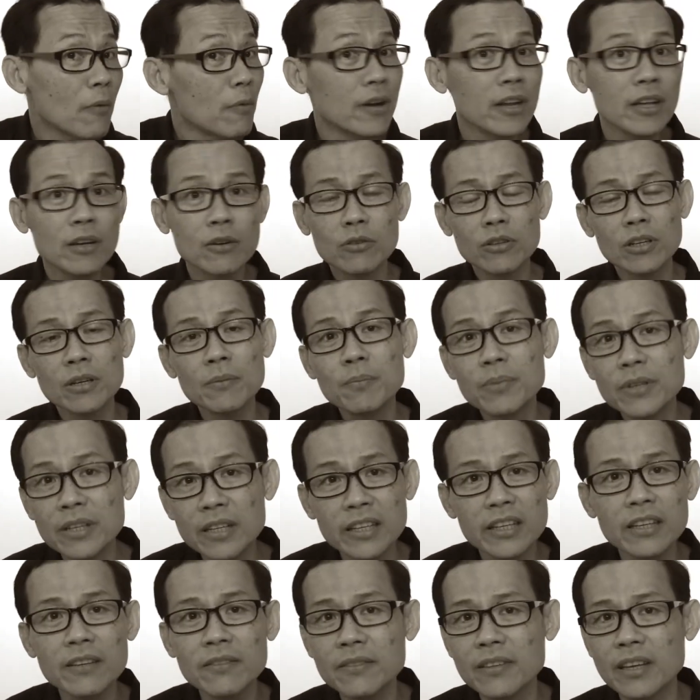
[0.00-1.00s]
I really
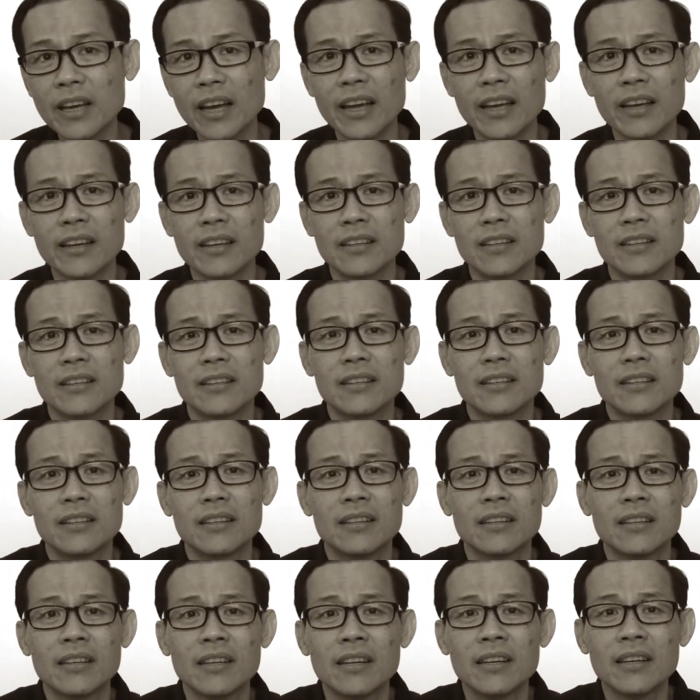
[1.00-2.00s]
couldn't believe that
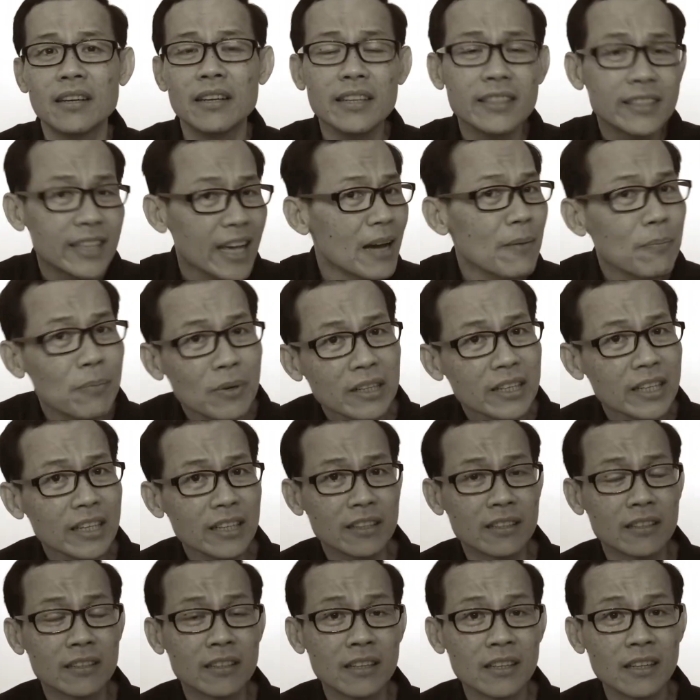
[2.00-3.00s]
it's
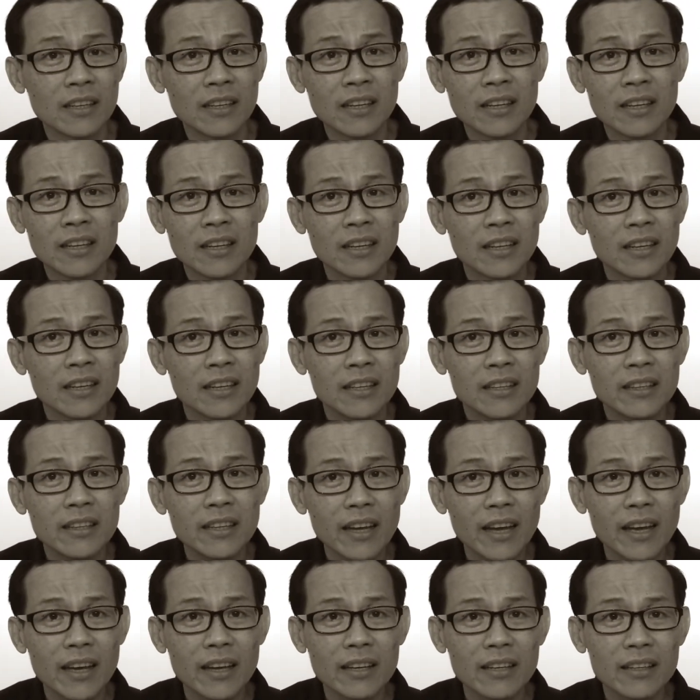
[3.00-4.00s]
happening.
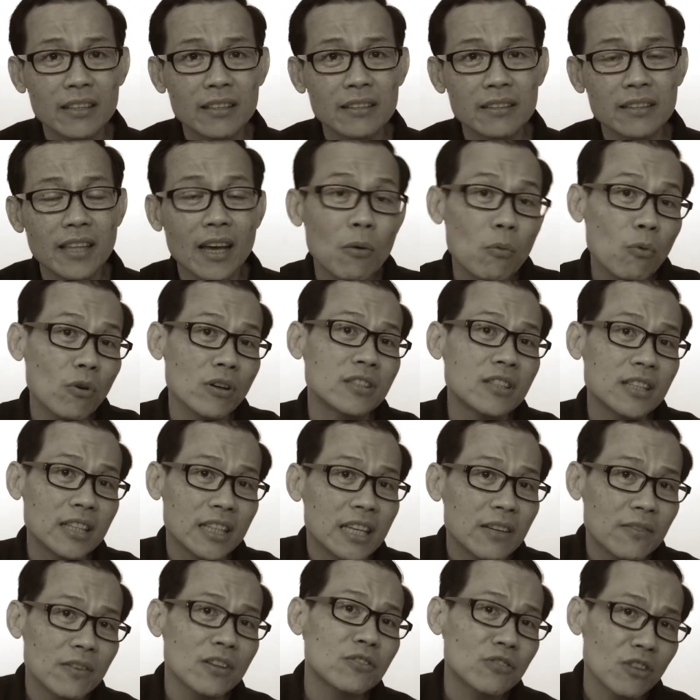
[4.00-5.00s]
That there was
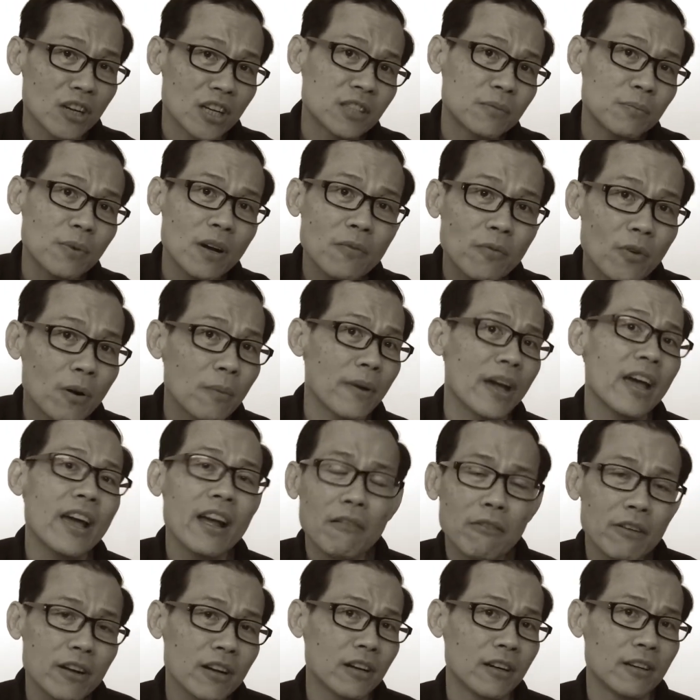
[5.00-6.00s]
a liver transplant from
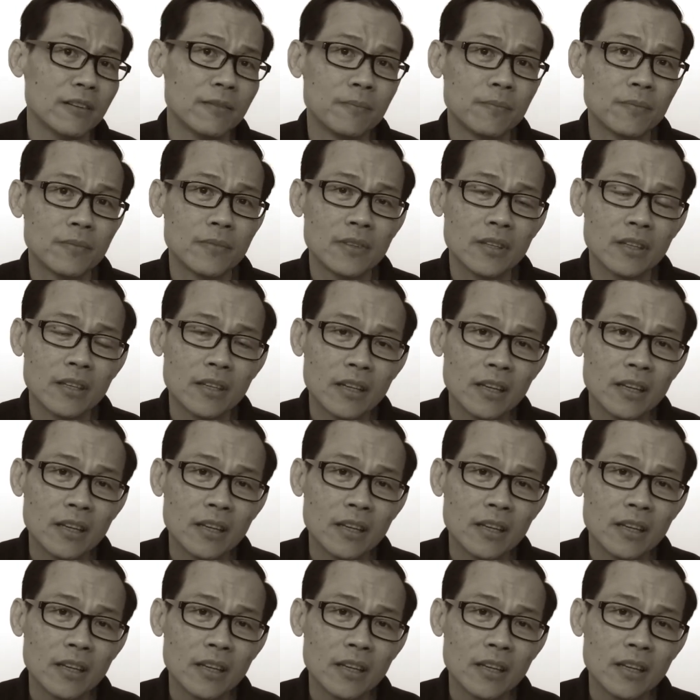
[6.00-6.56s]
Ariel.